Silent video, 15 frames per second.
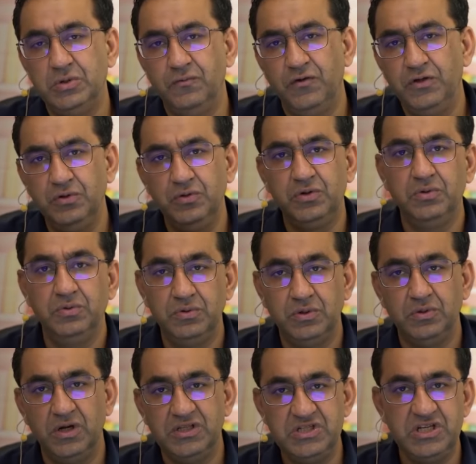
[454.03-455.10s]
for you
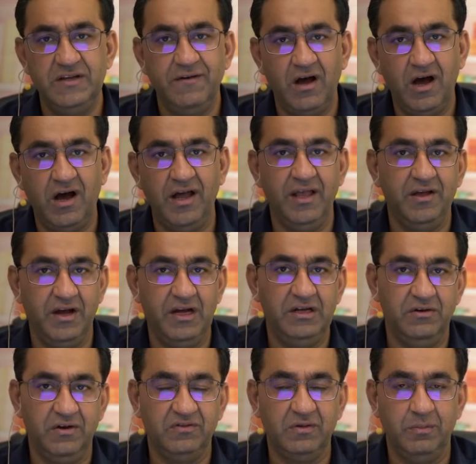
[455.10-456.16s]
to achieve a high grade
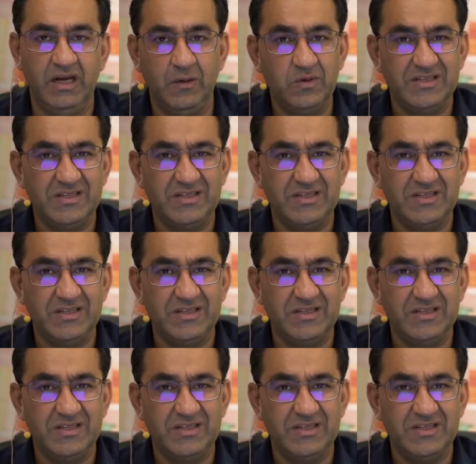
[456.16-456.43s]
during cementing,